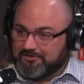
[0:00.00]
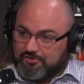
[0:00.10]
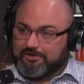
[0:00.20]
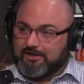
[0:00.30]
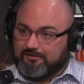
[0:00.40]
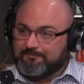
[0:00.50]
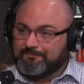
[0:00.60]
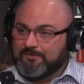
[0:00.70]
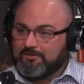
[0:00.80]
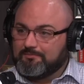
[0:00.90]
Like, okay.
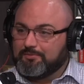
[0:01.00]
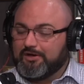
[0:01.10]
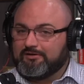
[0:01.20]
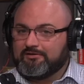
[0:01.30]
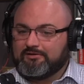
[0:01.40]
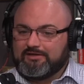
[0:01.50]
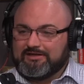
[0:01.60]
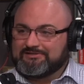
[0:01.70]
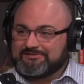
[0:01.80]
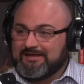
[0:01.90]
But
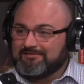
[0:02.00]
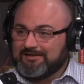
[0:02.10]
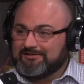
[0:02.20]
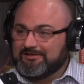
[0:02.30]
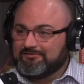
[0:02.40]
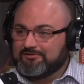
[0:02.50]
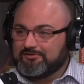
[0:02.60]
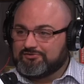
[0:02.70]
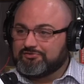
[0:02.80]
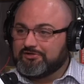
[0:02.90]
instead they did
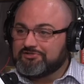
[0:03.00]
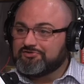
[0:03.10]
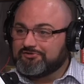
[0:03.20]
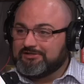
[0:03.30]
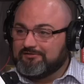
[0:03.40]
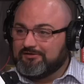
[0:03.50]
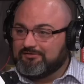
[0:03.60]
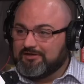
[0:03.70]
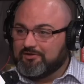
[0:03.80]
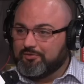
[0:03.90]
the traditional TV
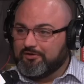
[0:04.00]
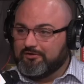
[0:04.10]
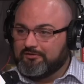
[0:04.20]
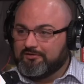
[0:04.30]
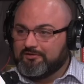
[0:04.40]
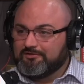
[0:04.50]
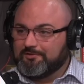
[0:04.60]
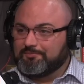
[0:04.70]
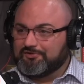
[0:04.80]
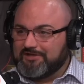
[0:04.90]
thing where the
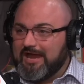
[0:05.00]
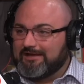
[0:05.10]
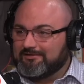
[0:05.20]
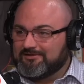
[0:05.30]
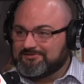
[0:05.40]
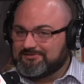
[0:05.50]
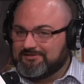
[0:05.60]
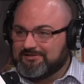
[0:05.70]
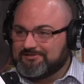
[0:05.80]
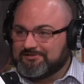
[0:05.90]
protagonist
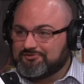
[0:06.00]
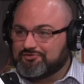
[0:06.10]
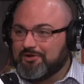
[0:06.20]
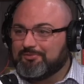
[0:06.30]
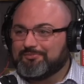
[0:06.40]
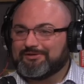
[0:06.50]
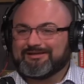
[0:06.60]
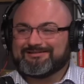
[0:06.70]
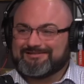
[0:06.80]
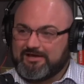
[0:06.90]
is in trouble but
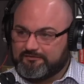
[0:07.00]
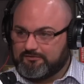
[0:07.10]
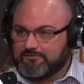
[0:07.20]
gets out of it.